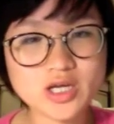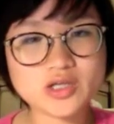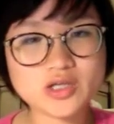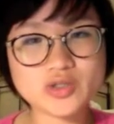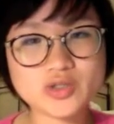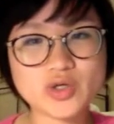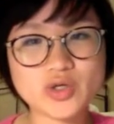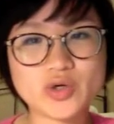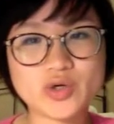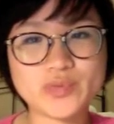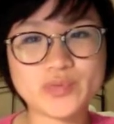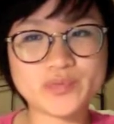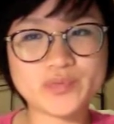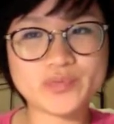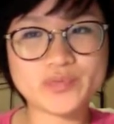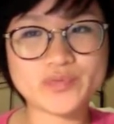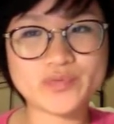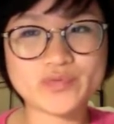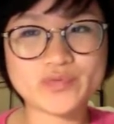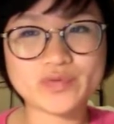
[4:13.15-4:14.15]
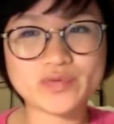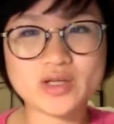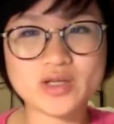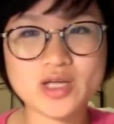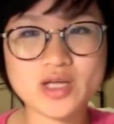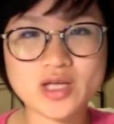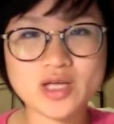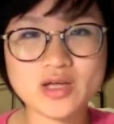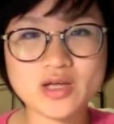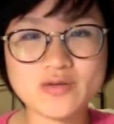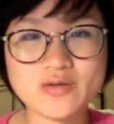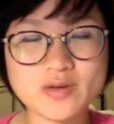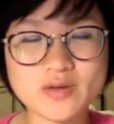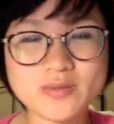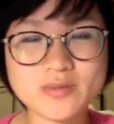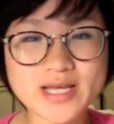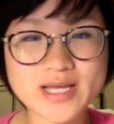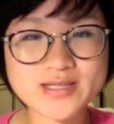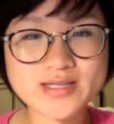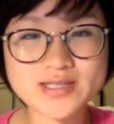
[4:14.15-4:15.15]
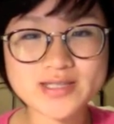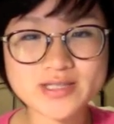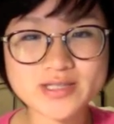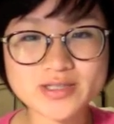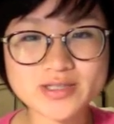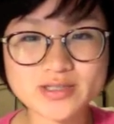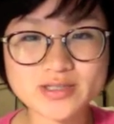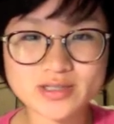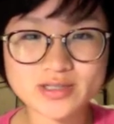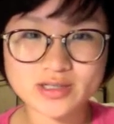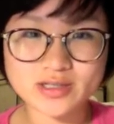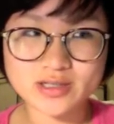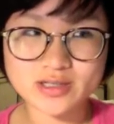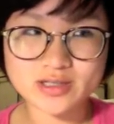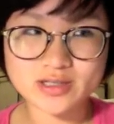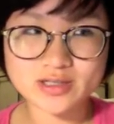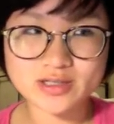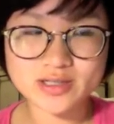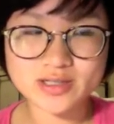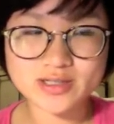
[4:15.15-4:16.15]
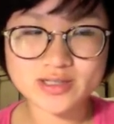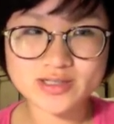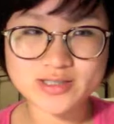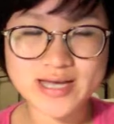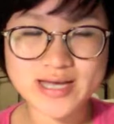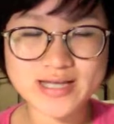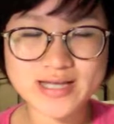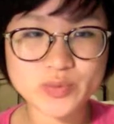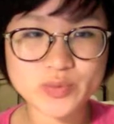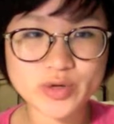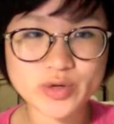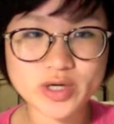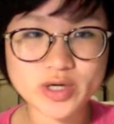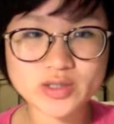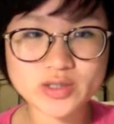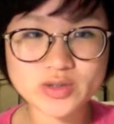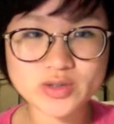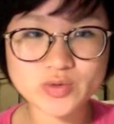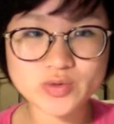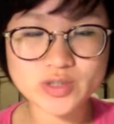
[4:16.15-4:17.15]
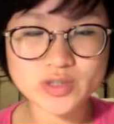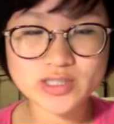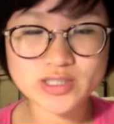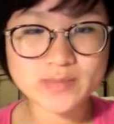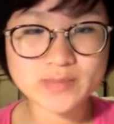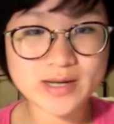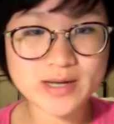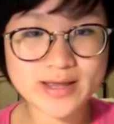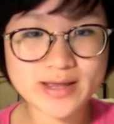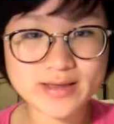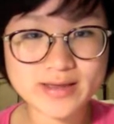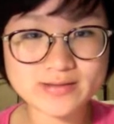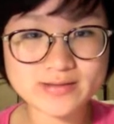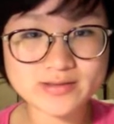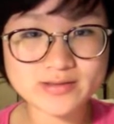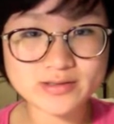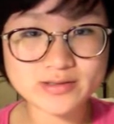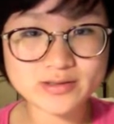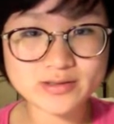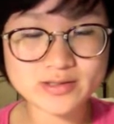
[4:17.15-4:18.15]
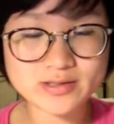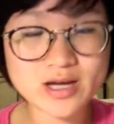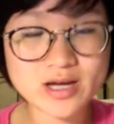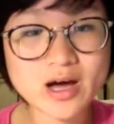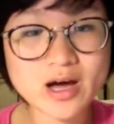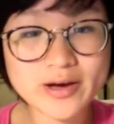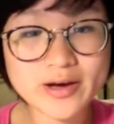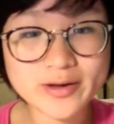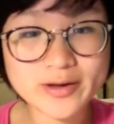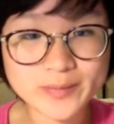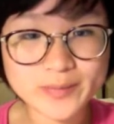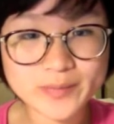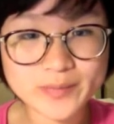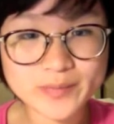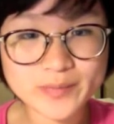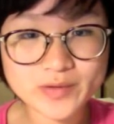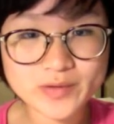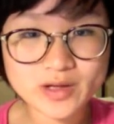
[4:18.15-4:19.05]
So verb tenses is that way to explain the time.